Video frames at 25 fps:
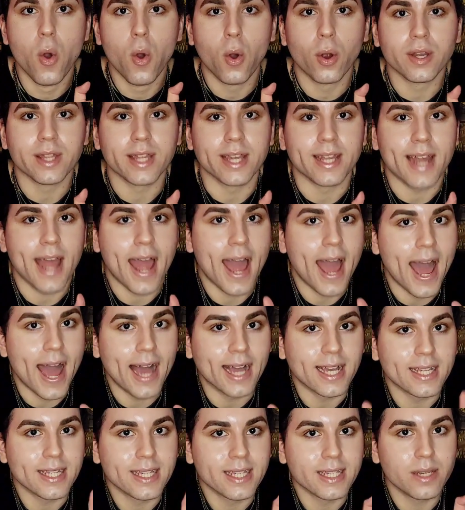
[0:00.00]
or that
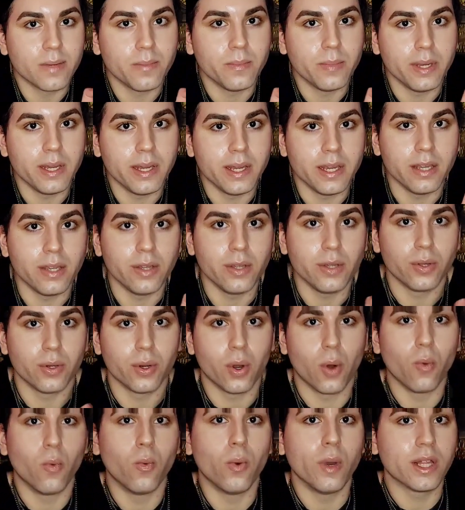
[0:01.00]
has to be,
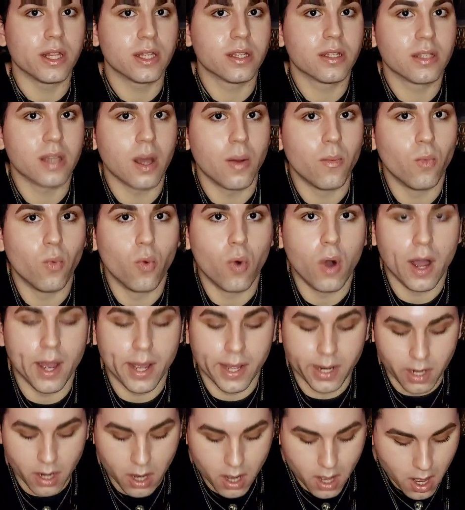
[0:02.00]
with
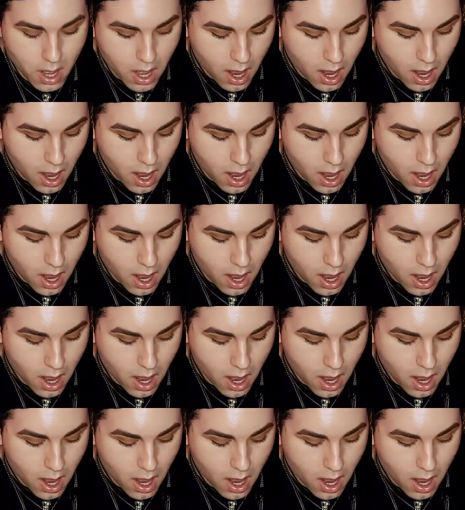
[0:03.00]
someone.